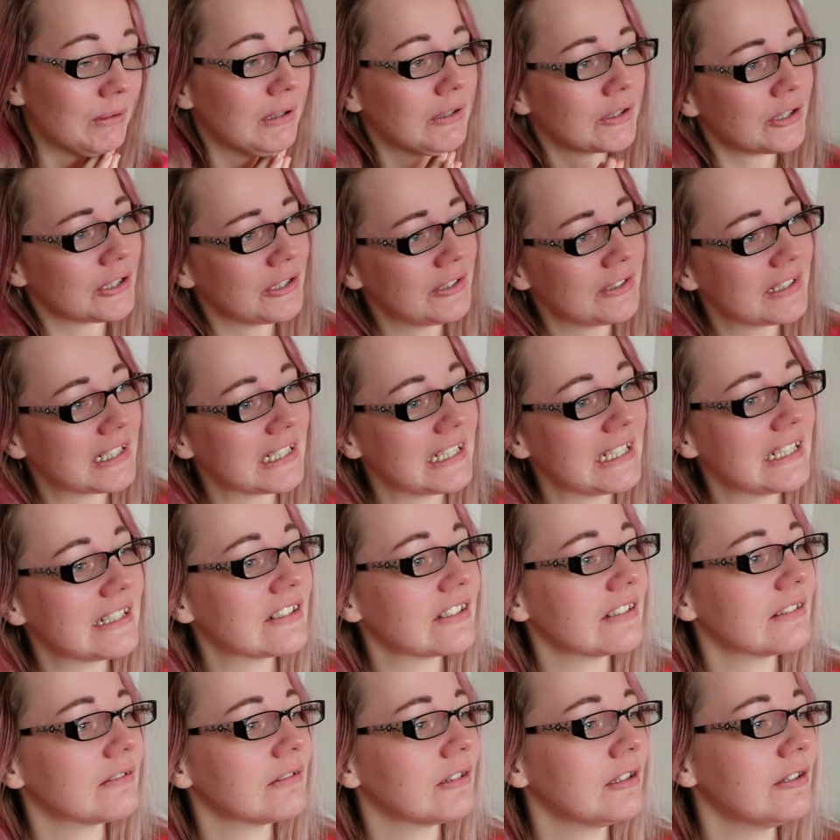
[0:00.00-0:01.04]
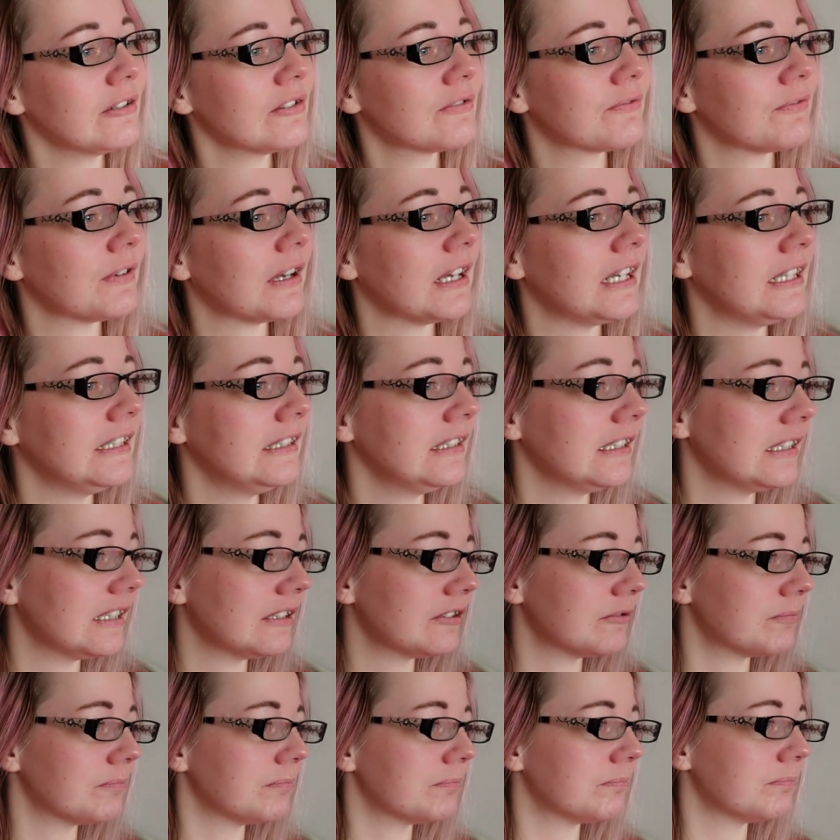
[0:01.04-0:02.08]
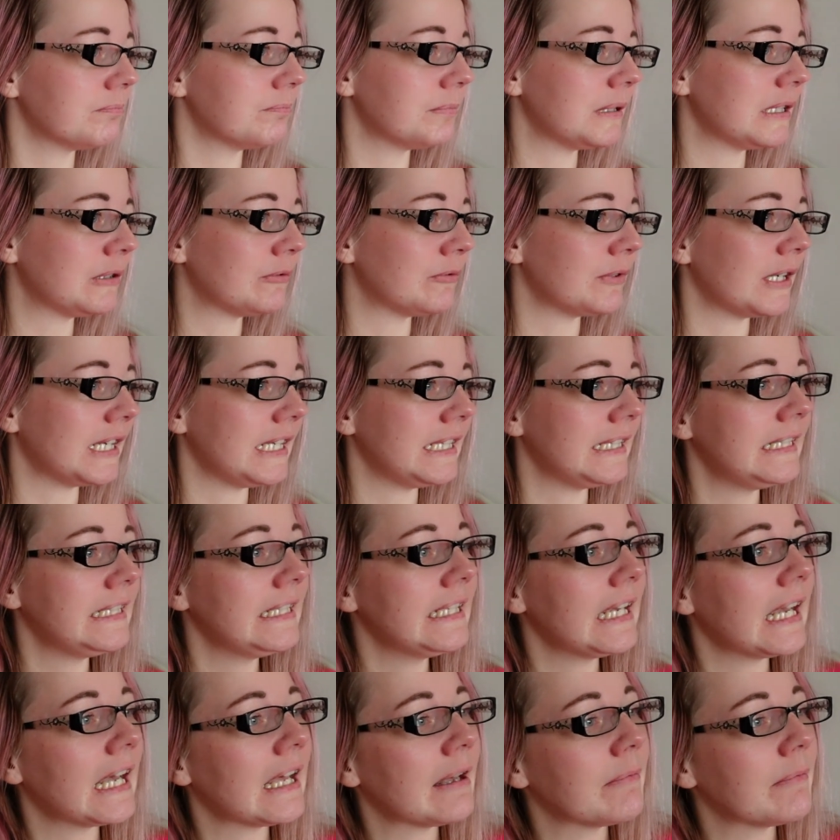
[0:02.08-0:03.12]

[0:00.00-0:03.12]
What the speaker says: currently it looks fine. It's a bit rainy.